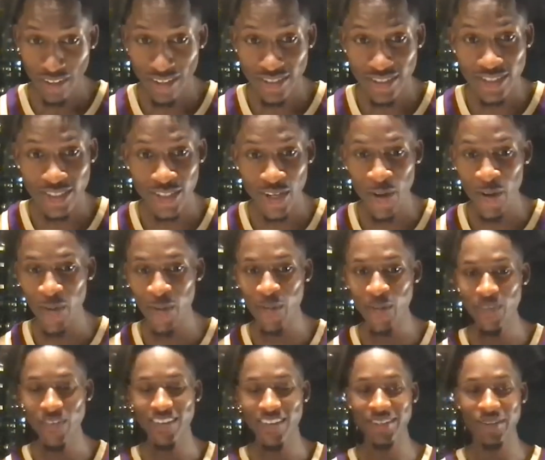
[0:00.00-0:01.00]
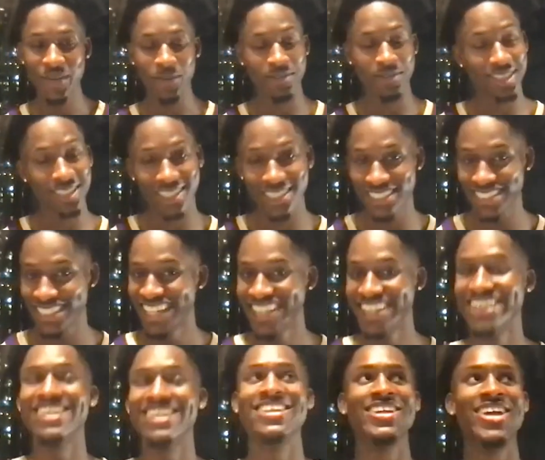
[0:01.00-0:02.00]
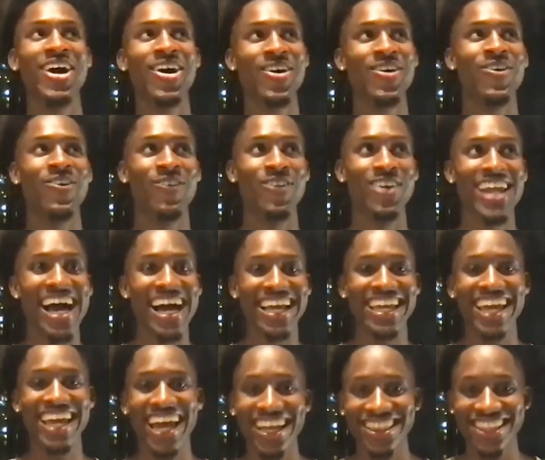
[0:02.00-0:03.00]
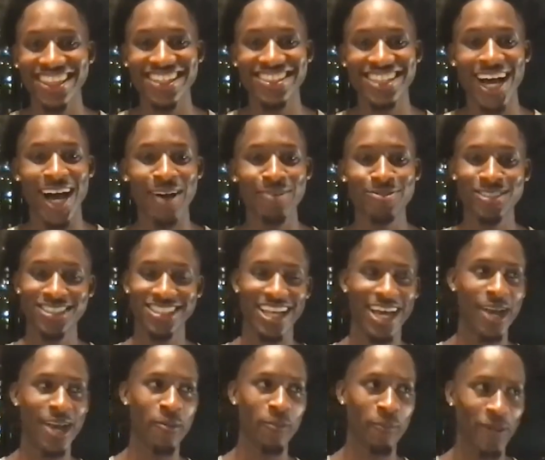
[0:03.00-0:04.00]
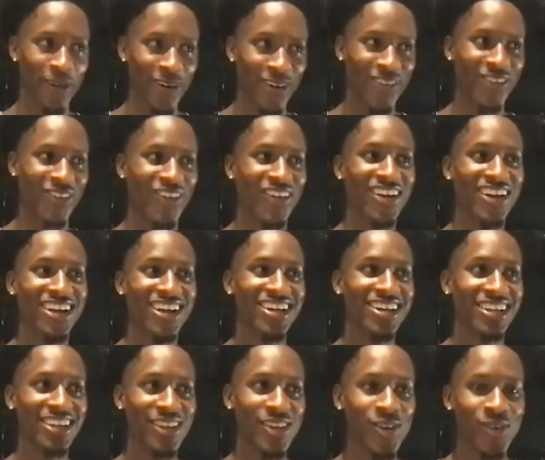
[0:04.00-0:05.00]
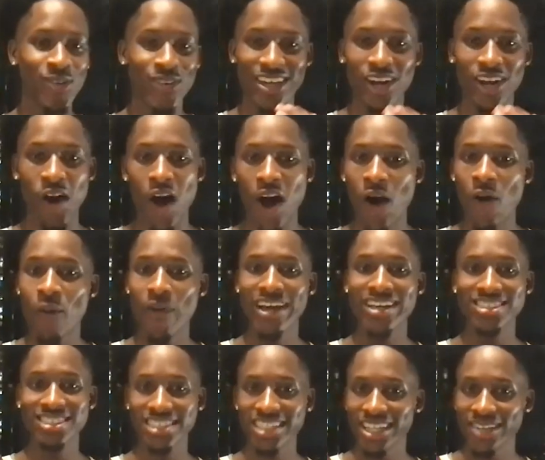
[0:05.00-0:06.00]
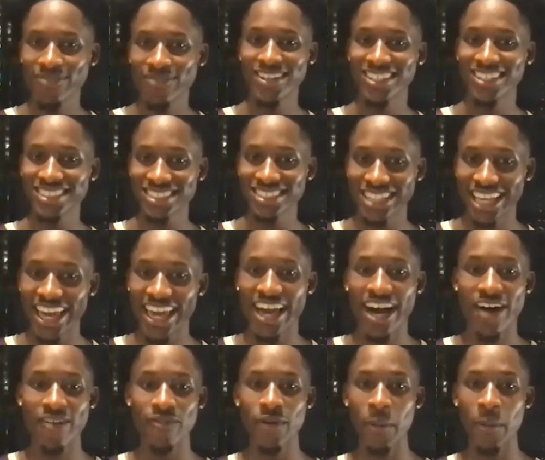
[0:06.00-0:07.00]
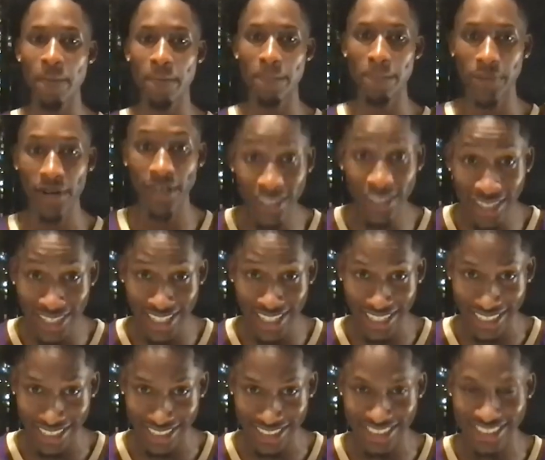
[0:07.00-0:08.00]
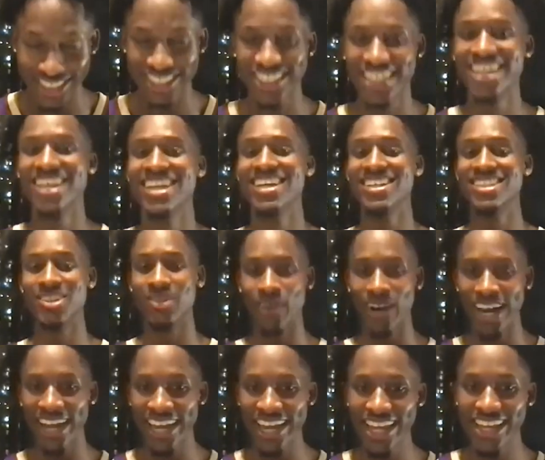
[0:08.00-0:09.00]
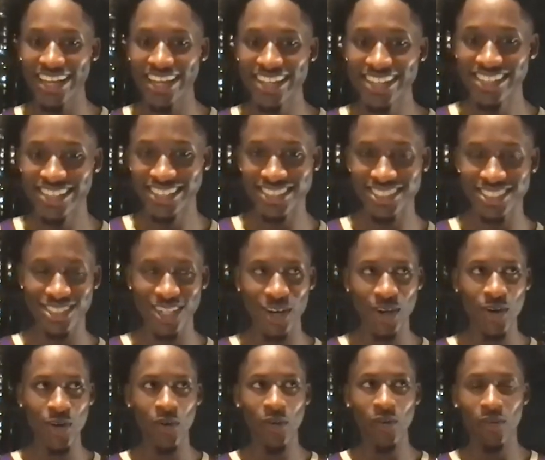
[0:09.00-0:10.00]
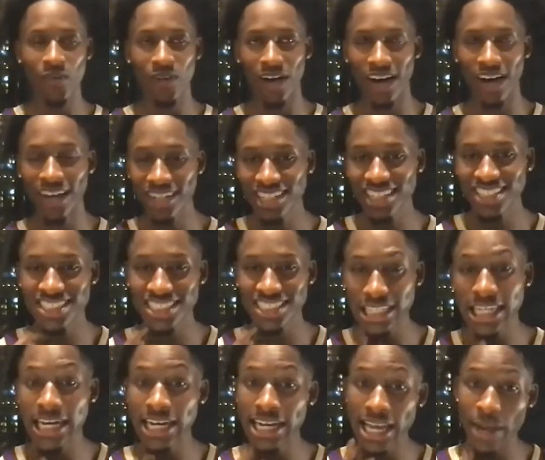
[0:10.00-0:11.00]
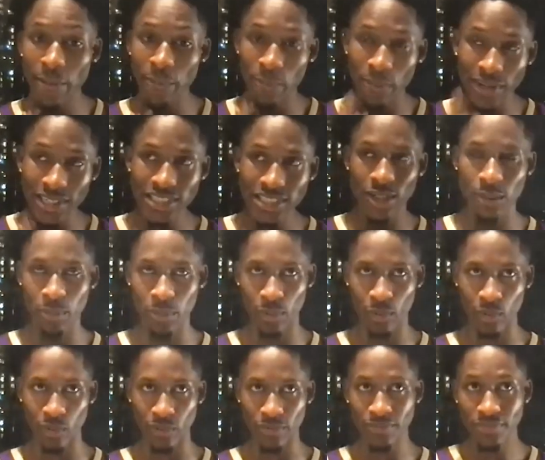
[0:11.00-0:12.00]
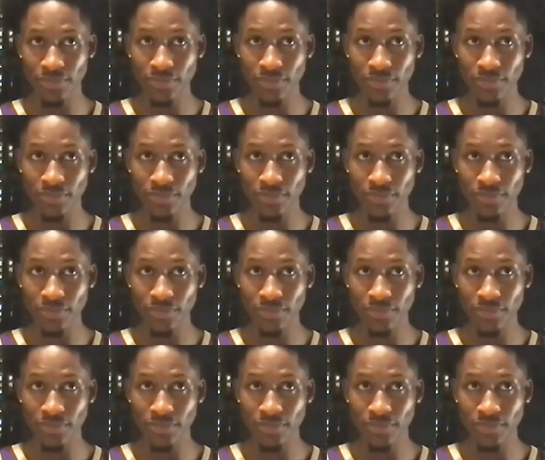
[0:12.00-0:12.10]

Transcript: So, yo, when I got this, I'm just like, bro, you can always live in a state of abundance, right? So understanding that principle.